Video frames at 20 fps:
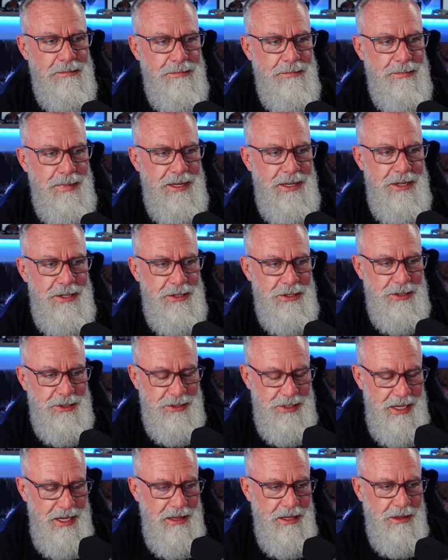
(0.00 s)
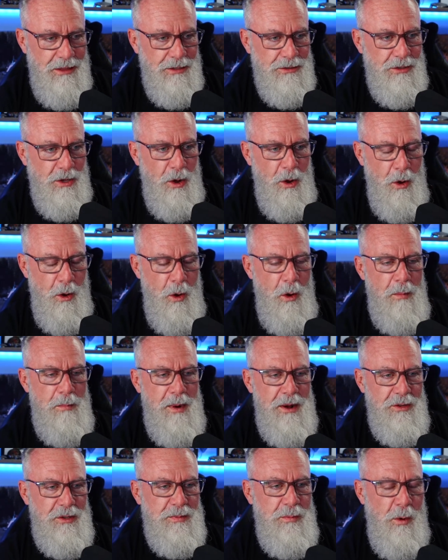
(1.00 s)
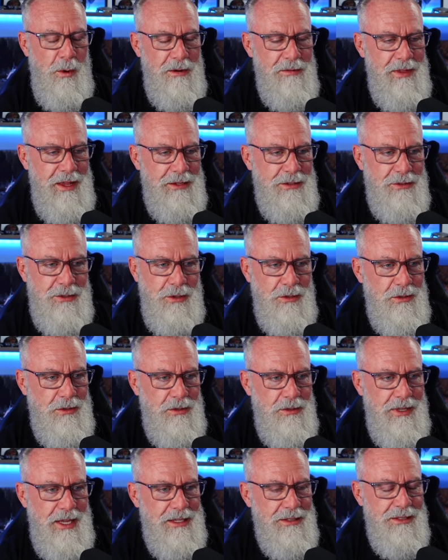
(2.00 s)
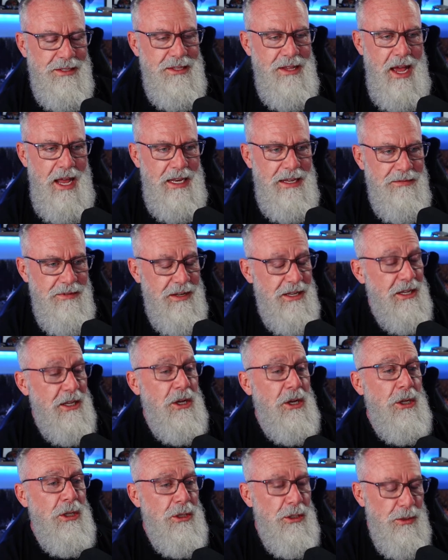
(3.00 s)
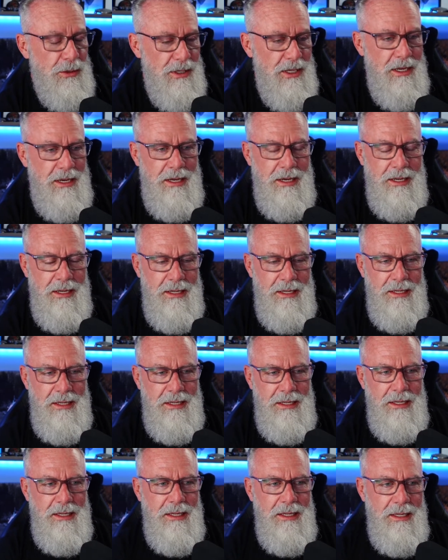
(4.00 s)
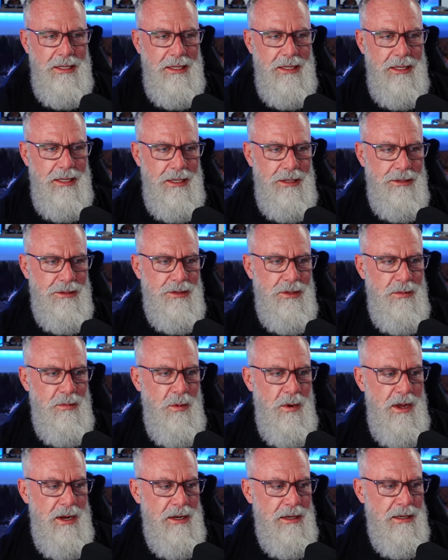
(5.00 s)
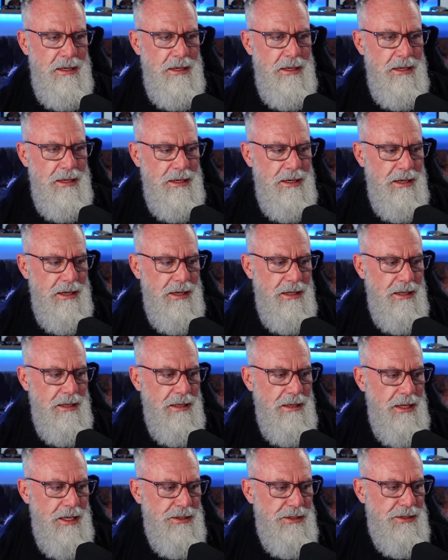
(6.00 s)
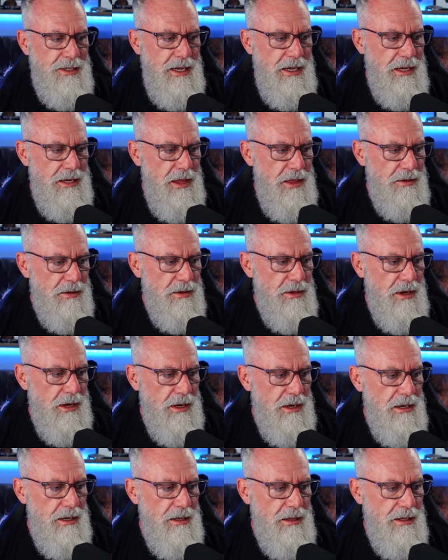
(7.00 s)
But did you see that there's a whole bunch more of that circle that's not even included in Zoom One? Let's take another look.